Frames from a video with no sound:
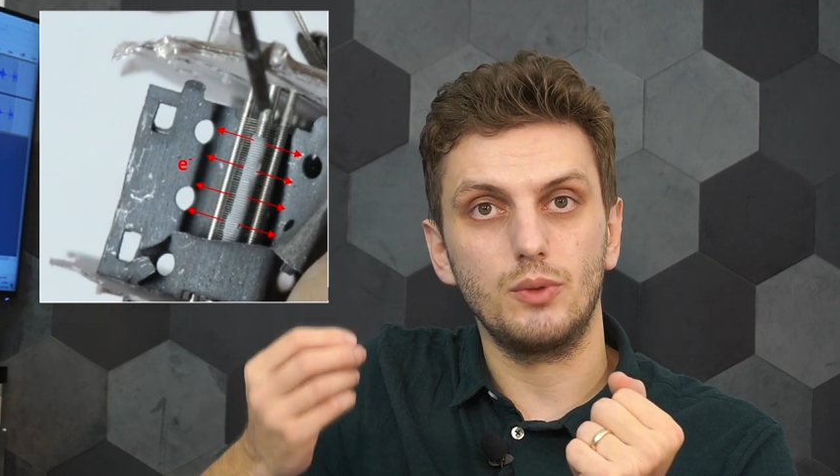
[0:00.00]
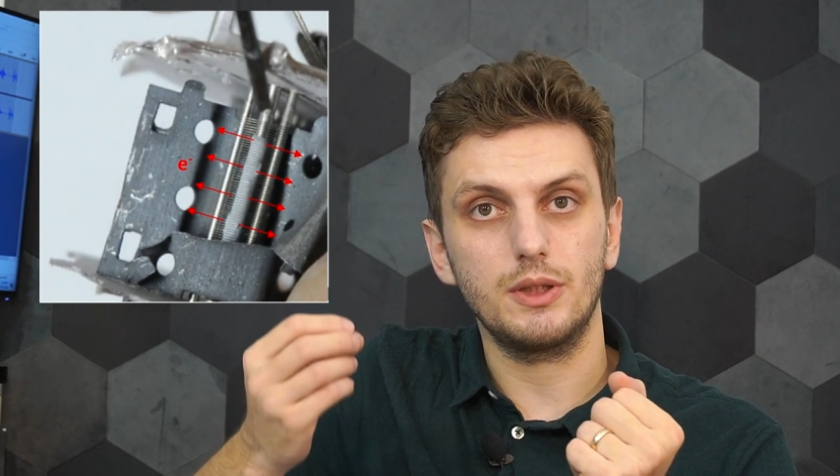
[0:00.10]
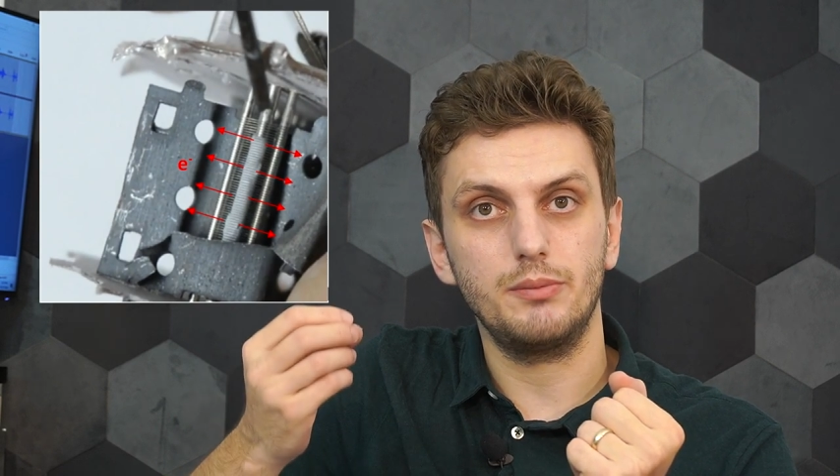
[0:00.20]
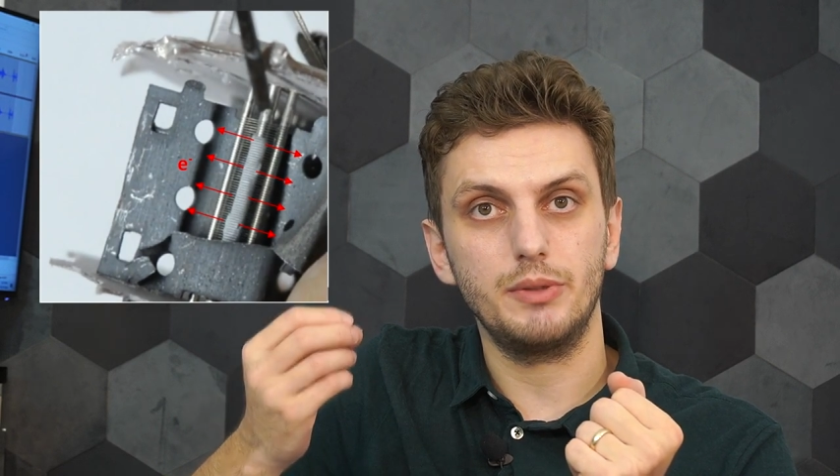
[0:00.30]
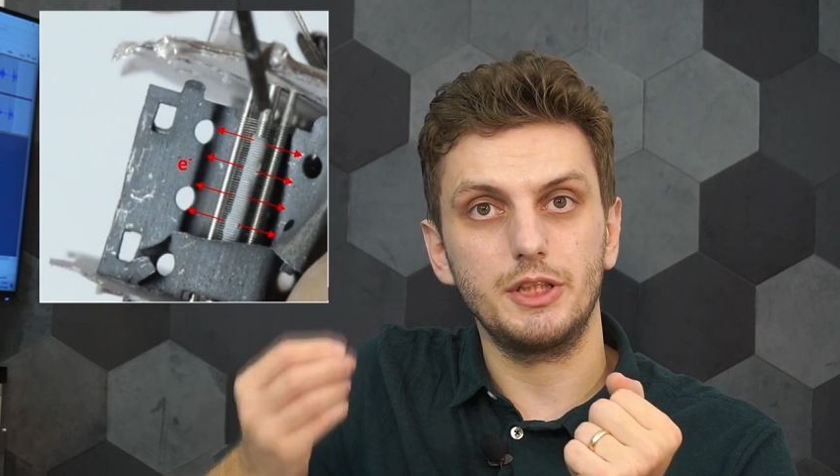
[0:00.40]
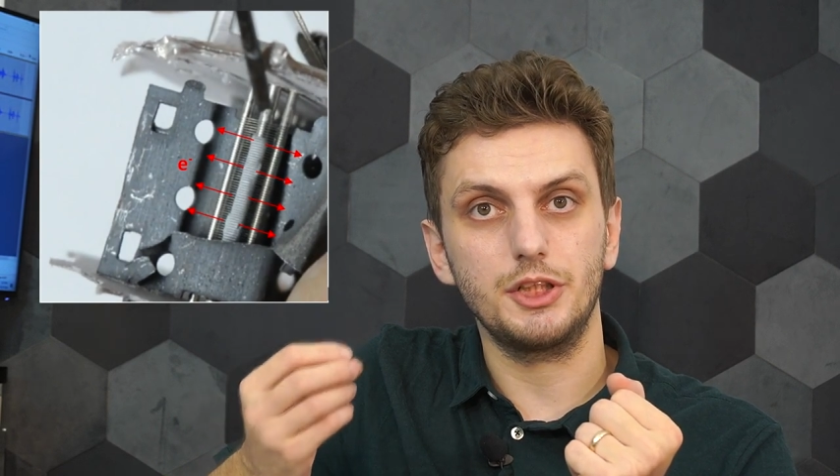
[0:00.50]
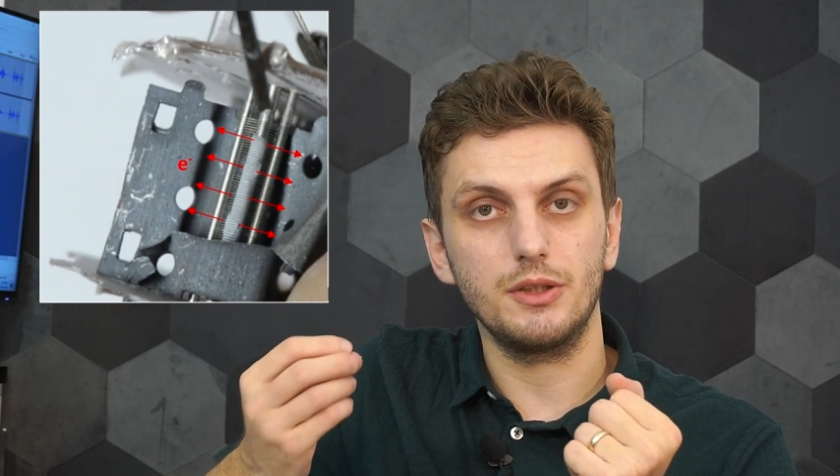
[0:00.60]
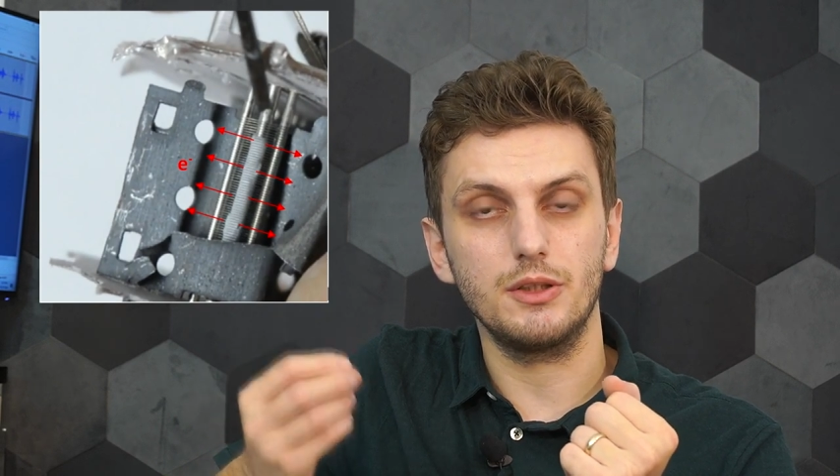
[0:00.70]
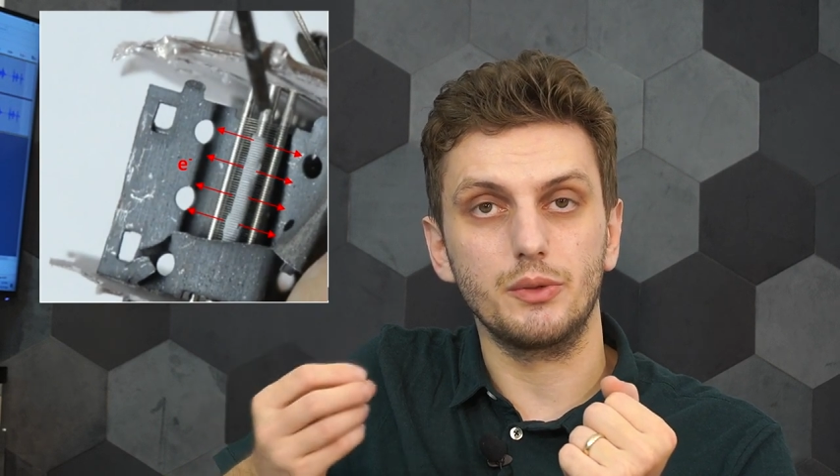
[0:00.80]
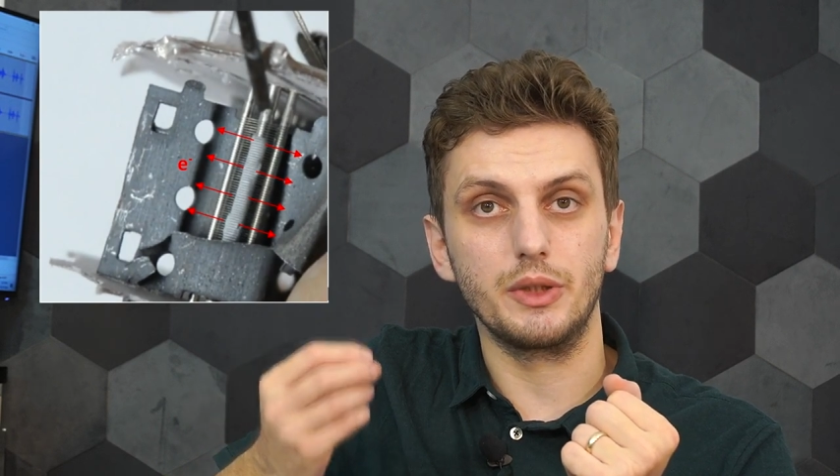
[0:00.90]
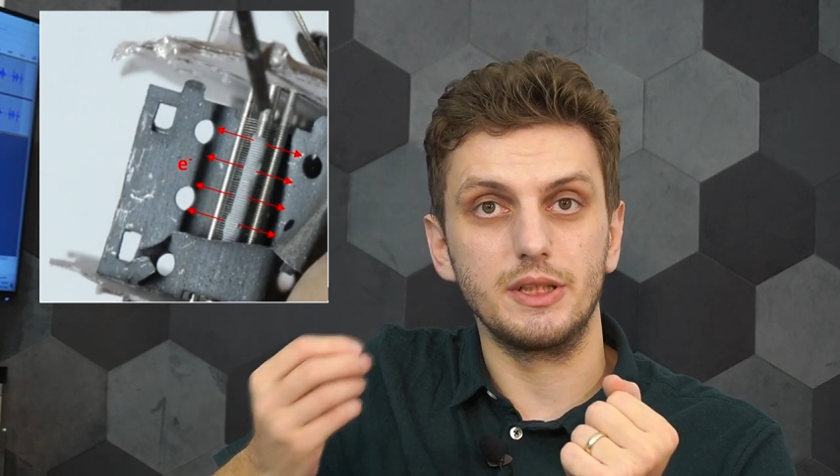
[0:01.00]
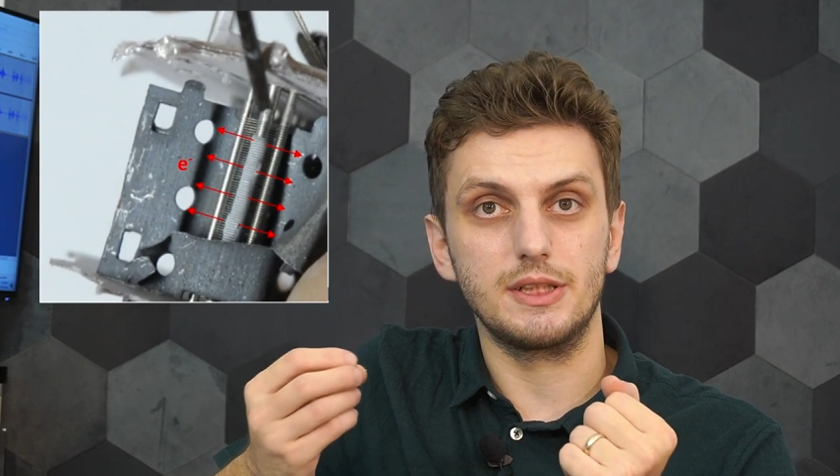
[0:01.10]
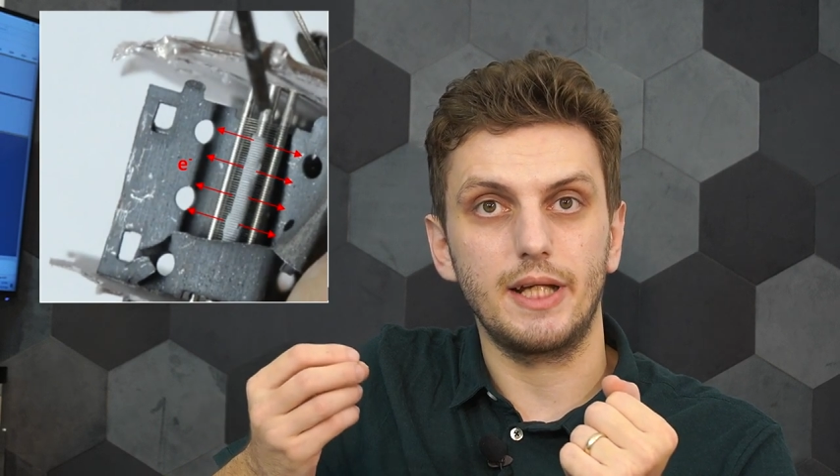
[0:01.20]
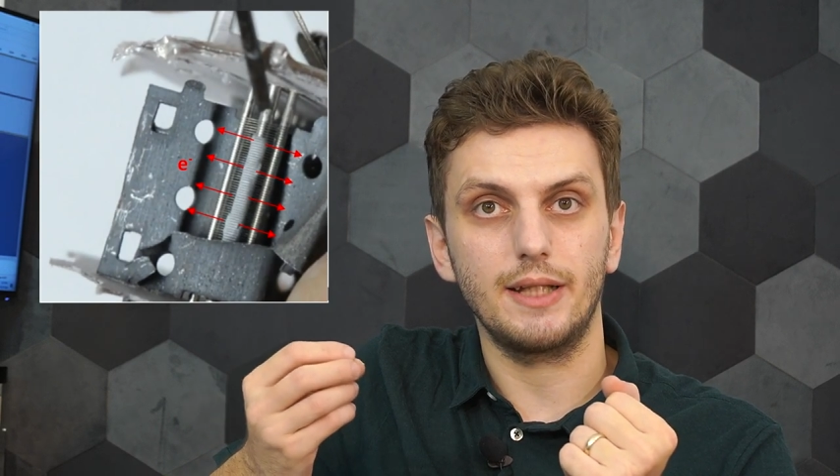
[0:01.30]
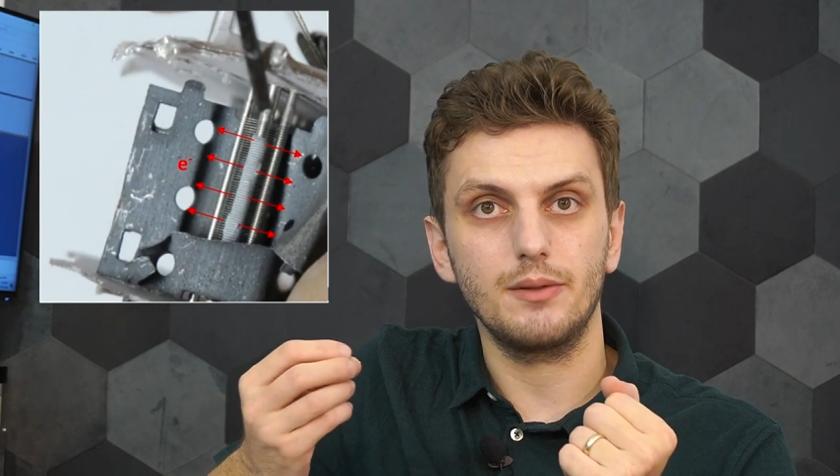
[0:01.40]
what potential the grid
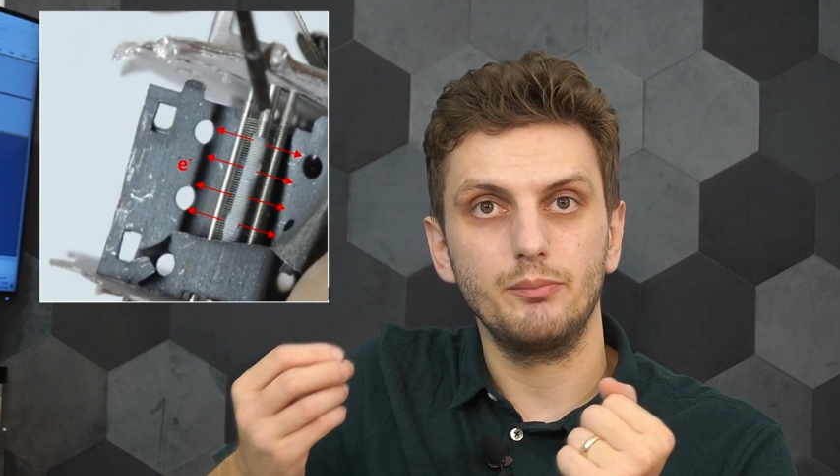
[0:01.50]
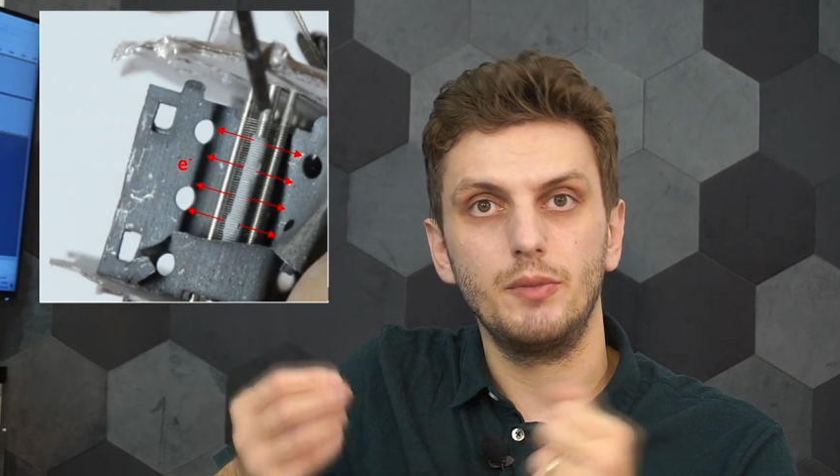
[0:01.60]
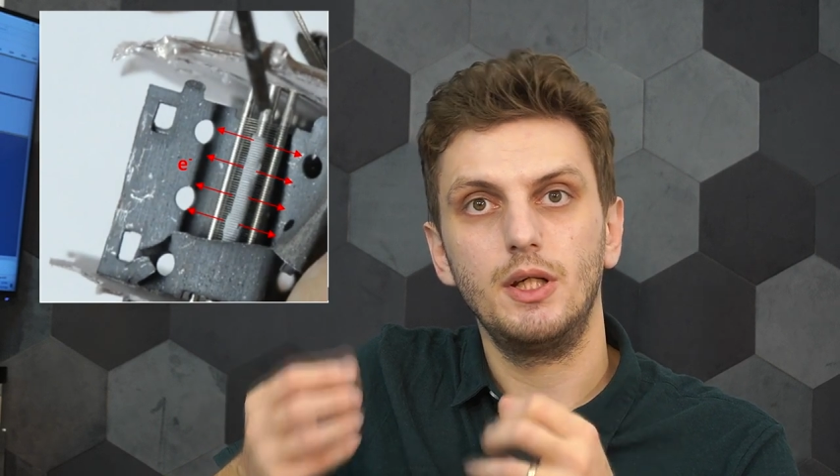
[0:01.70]
is at.